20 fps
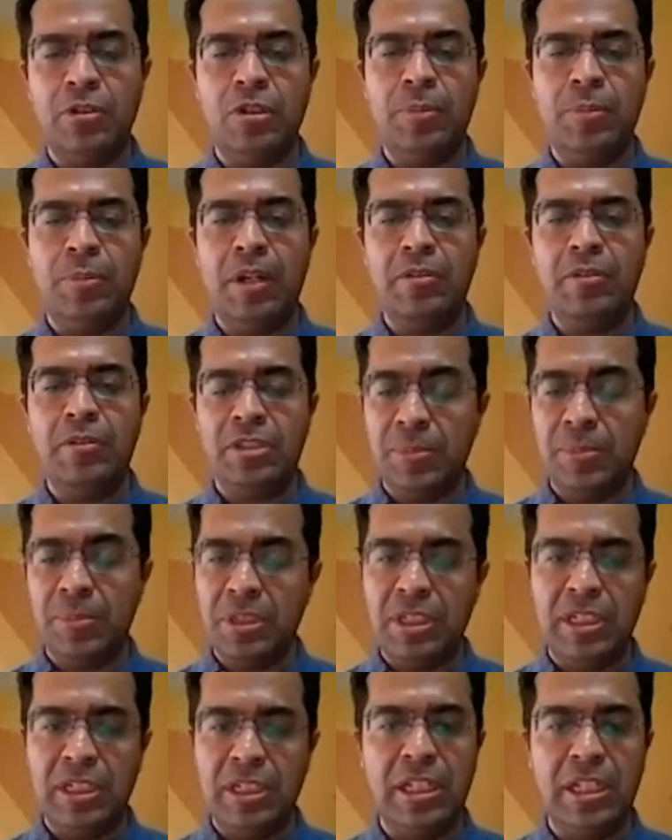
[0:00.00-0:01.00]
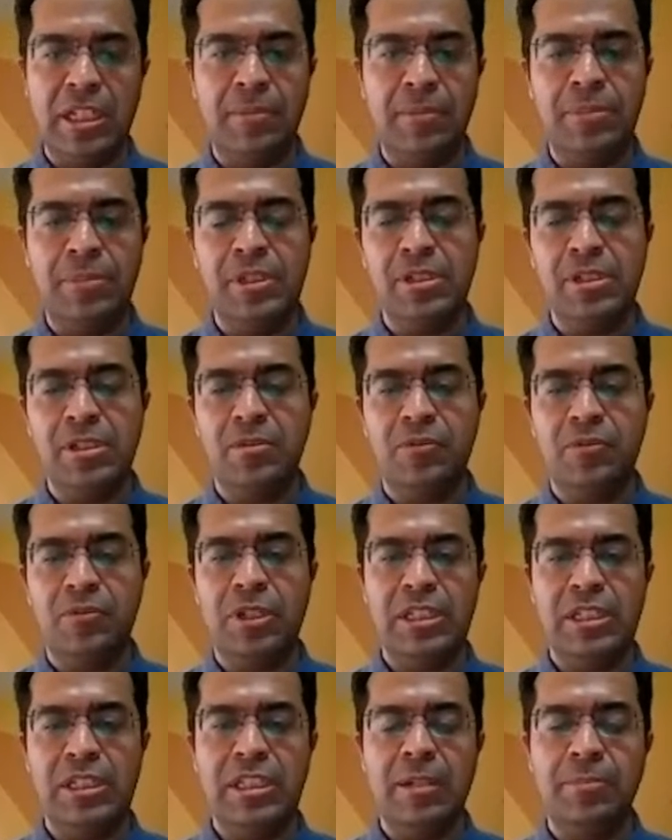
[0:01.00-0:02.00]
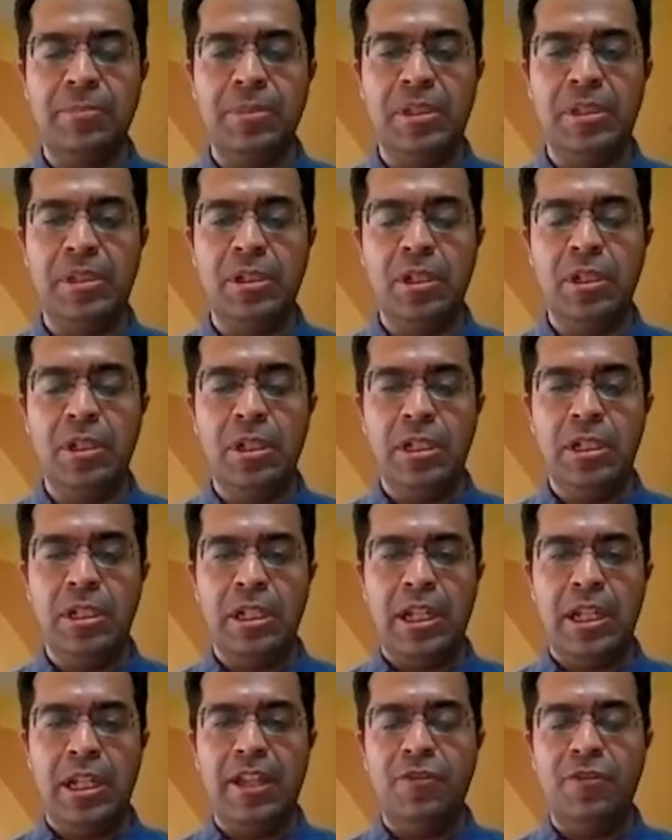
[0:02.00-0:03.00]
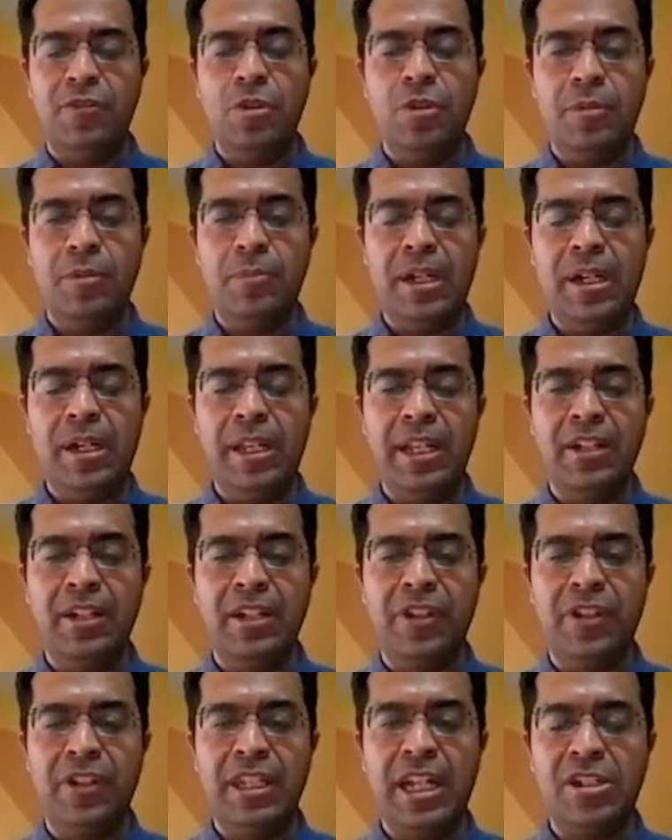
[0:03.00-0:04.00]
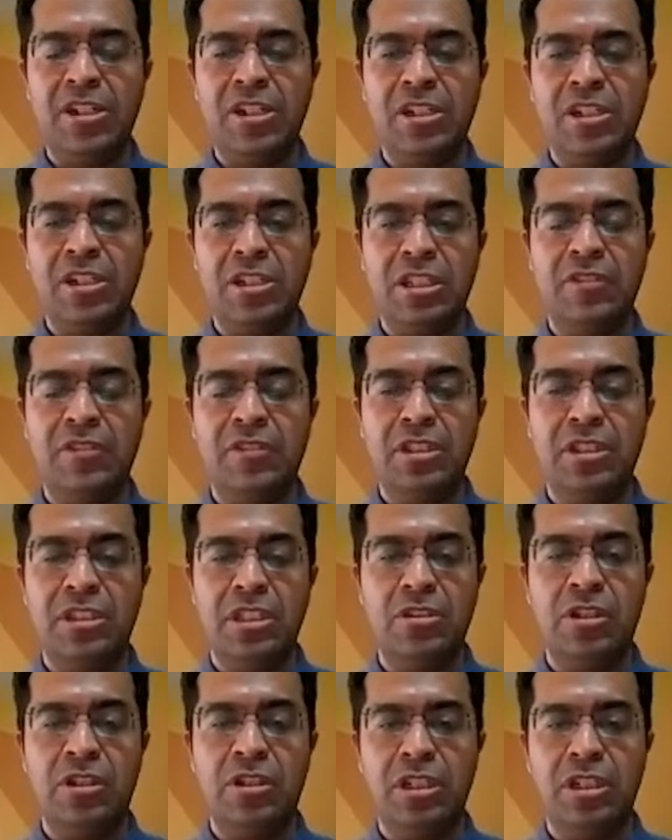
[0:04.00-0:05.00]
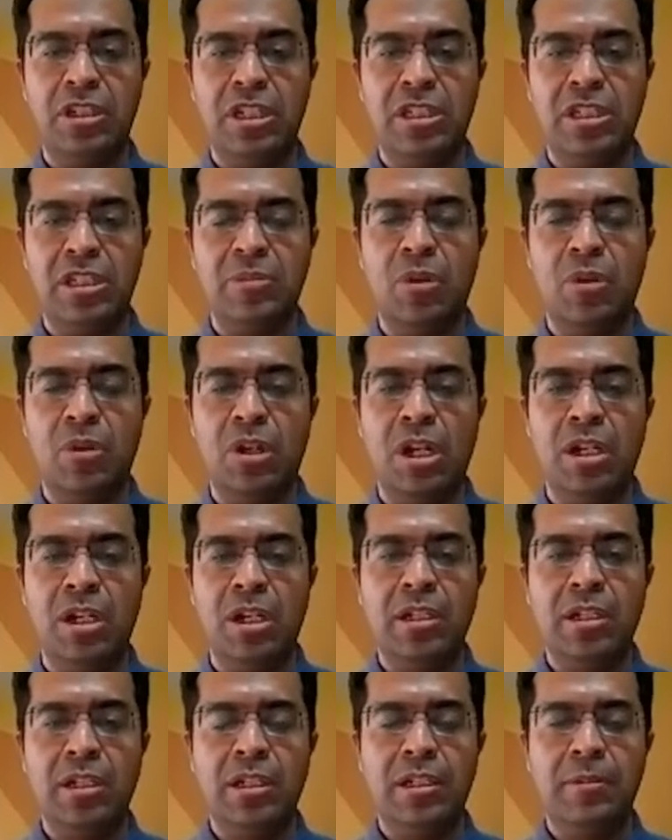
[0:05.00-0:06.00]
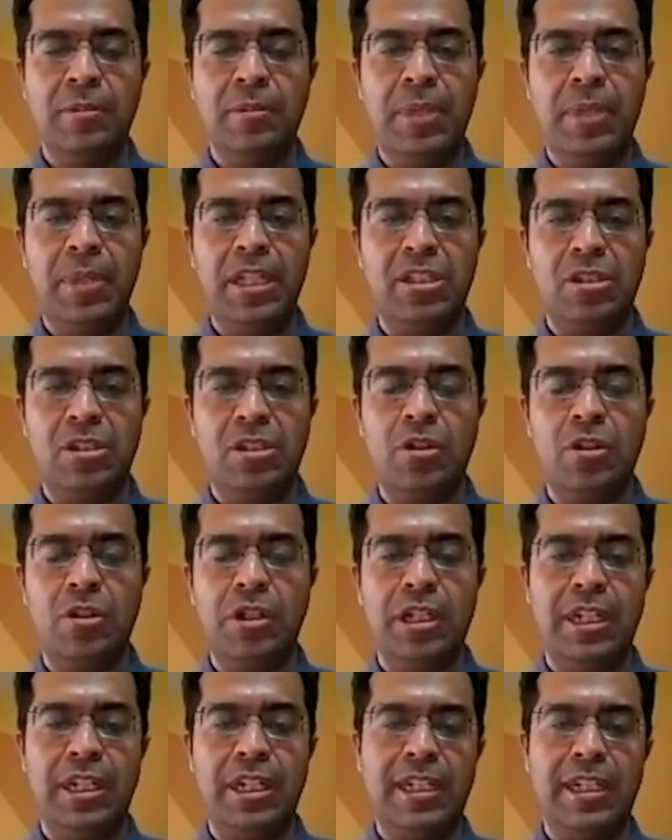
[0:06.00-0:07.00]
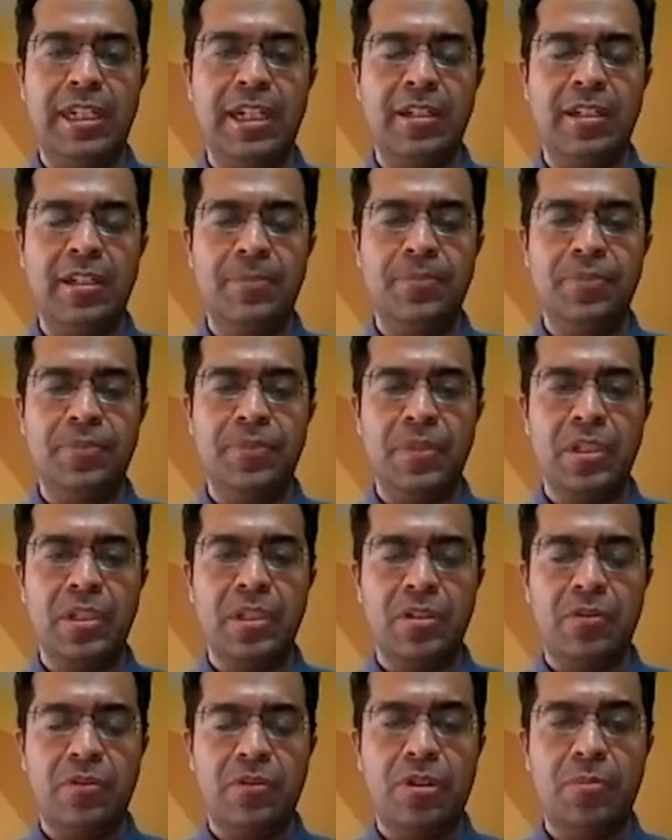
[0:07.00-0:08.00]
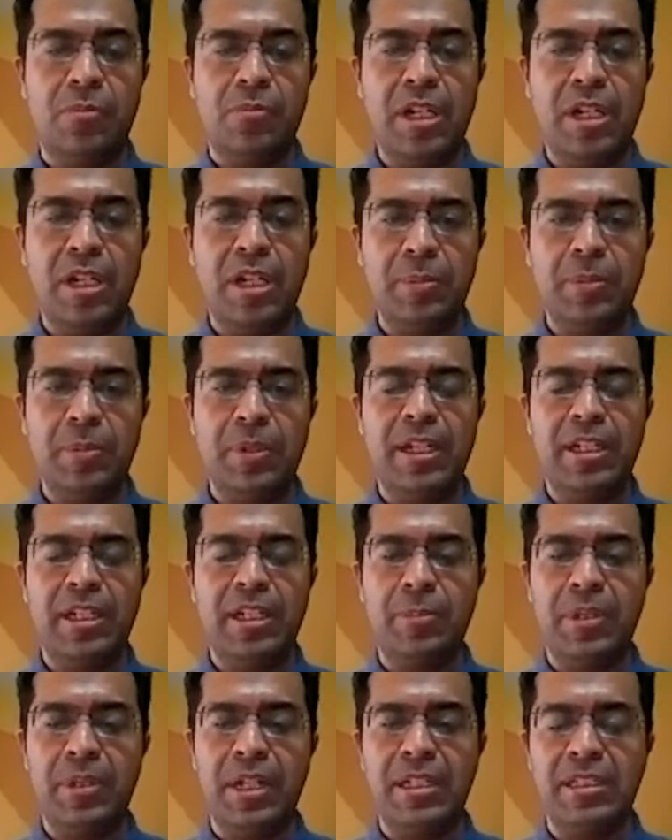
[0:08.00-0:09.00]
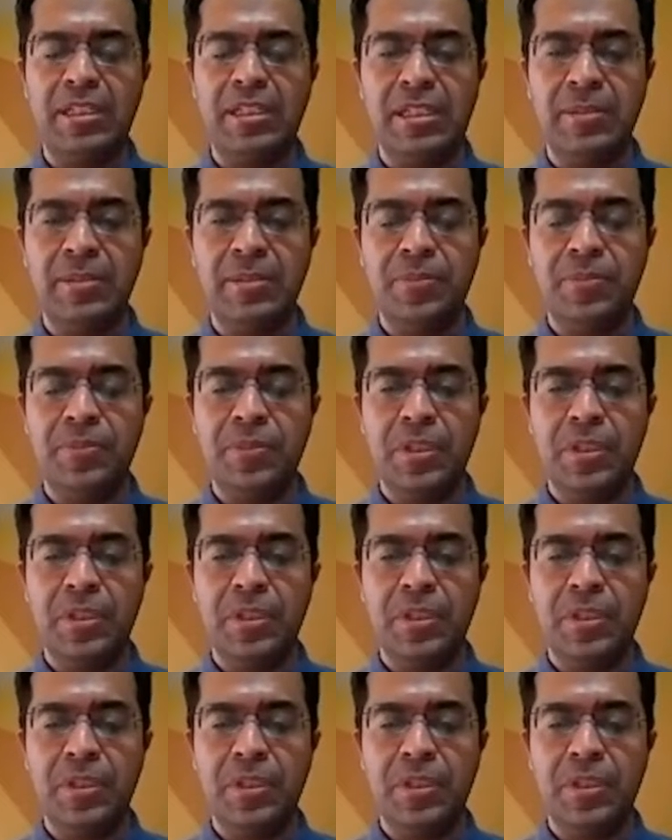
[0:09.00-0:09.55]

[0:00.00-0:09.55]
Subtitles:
to you about some other examples. For example, if you are building a financial services or a risk model based on a data from multiple enterprises,